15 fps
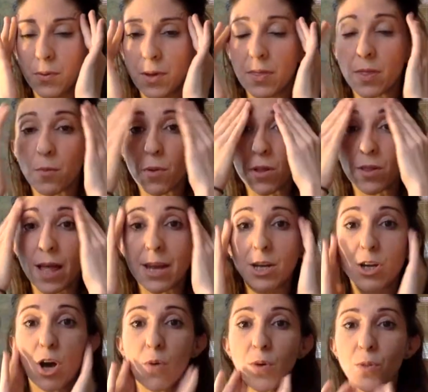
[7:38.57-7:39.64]
And then we'll let it
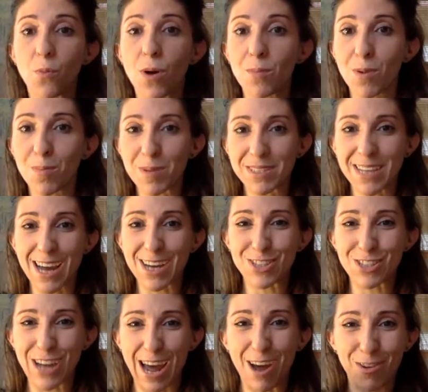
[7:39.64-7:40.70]
go with one more massage
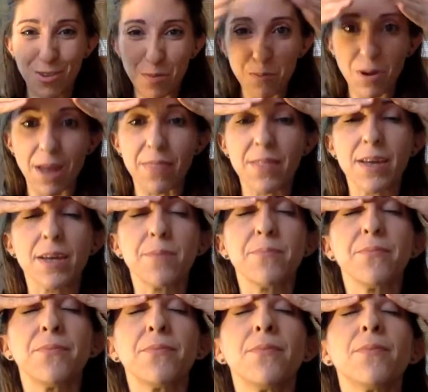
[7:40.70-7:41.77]
down. Breath
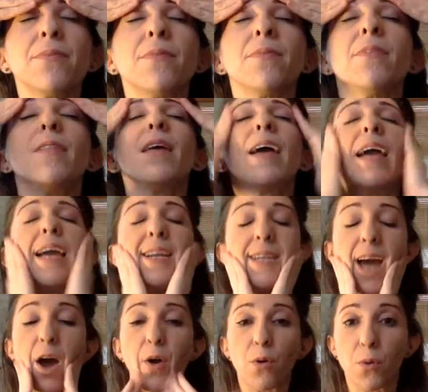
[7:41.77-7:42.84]
in and
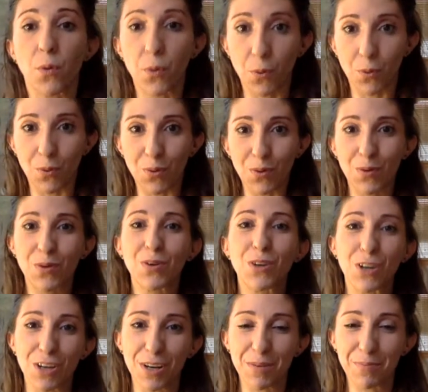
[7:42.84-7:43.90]
out.
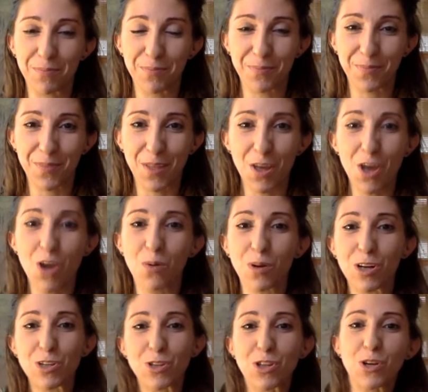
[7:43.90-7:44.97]
Good. We're
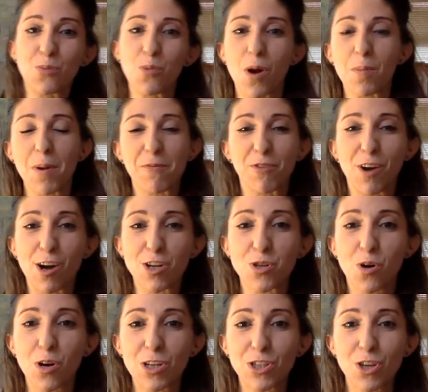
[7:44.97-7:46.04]
going to do a little warm up for our
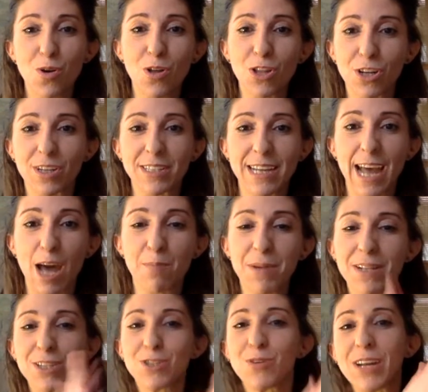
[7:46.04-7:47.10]
torso, a little tap
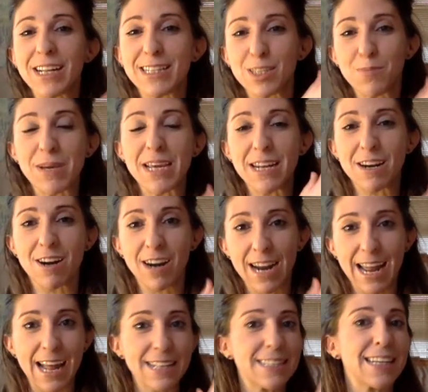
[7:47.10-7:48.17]
in, so getting some heat in our
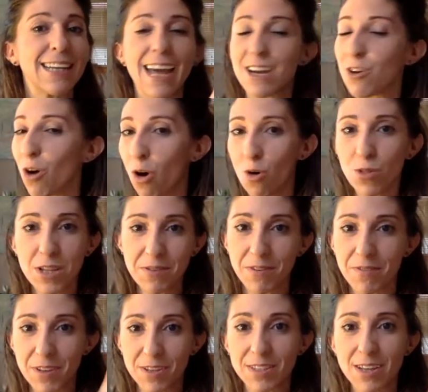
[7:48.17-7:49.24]
hands. Again, only if it
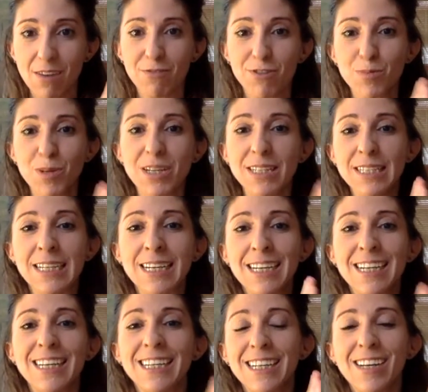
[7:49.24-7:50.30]
feels comfortable.
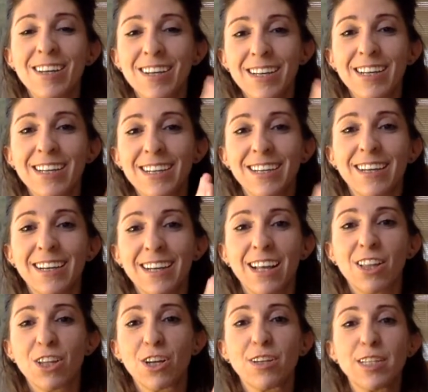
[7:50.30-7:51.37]

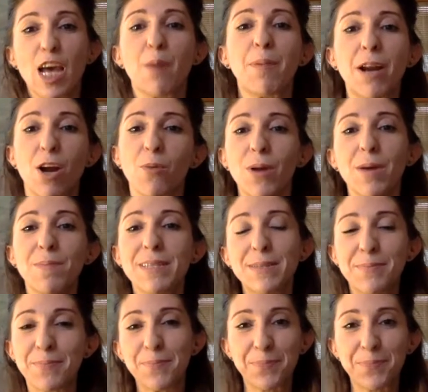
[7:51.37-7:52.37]
A little tap on our ribs.